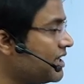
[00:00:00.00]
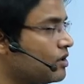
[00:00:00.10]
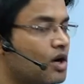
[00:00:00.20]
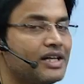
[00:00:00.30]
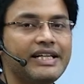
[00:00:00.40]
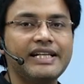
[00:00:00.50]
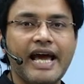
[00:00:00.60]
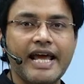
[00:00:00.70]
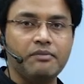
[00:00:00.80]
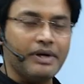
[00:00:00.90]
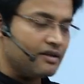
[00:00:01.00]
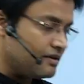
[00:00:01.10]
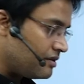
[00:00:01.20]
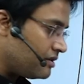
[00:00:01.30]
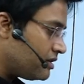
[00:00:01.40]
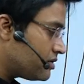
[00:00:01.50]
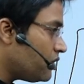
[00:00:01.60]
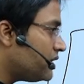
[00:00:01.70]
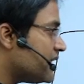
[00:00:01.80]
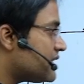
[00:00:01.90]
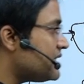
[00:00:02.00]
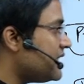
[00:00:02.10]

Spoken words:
or inanimate. So this is the